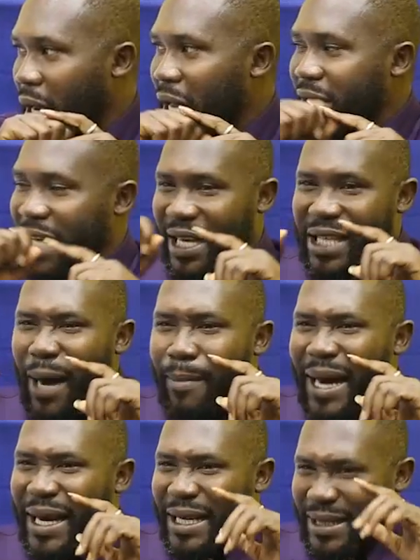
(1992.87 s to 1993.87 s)
Say some
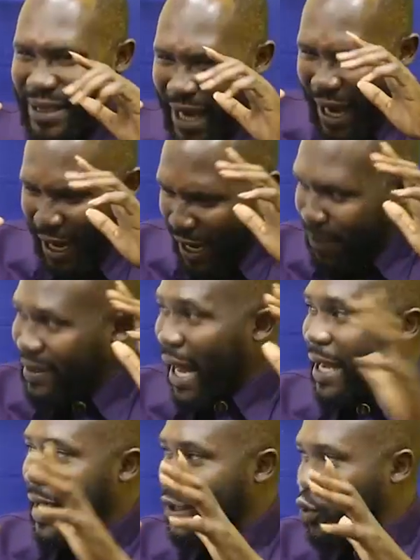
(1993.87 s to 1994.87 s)
of the same
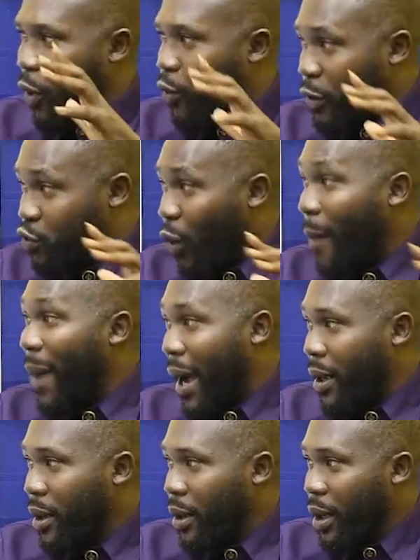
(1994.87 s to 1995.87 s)
delegates called Kotuaba
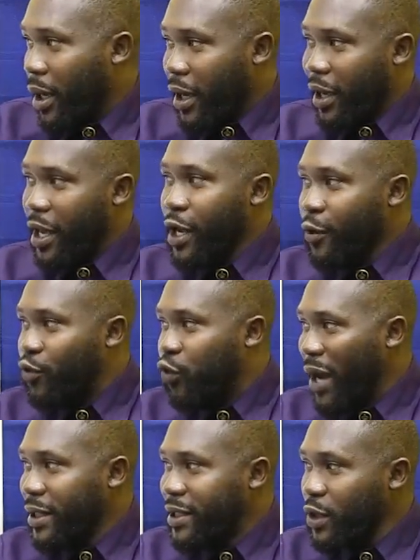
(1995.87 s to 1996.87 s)
in
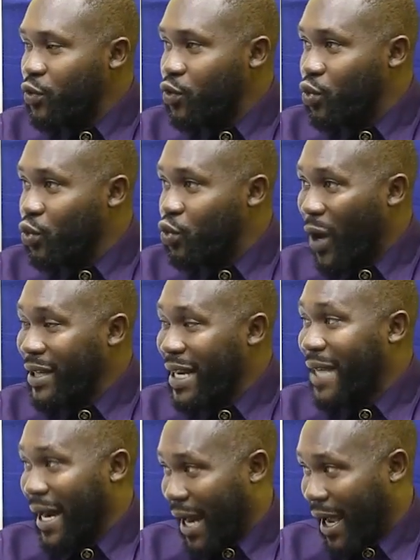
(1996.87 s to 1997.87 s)

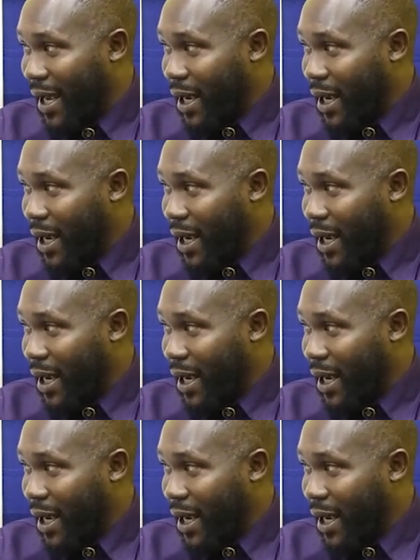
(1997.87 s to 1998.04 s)
2010.